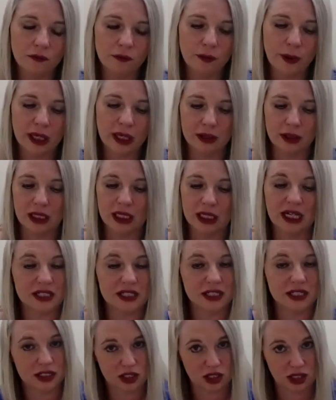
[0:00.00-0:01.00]
been
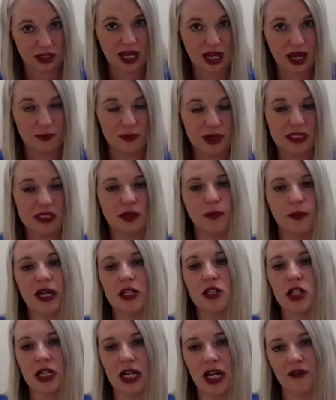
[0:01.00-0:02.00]
connected to them is the
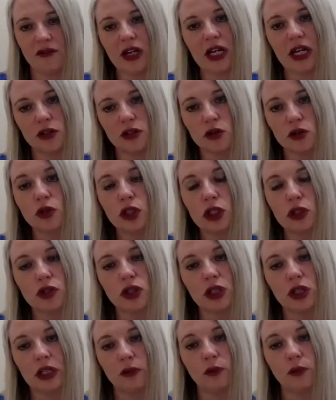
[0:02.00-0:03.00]
patient navigators will
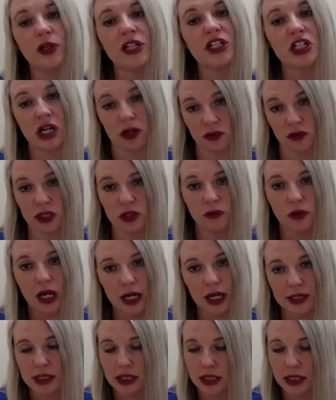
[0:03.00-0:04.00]
usually reach out to
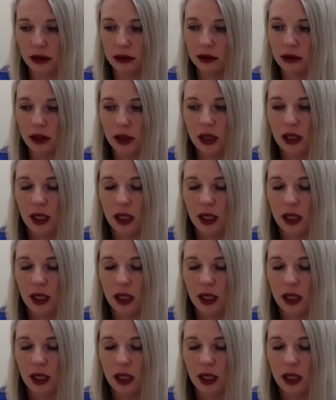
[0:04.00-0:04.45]
us and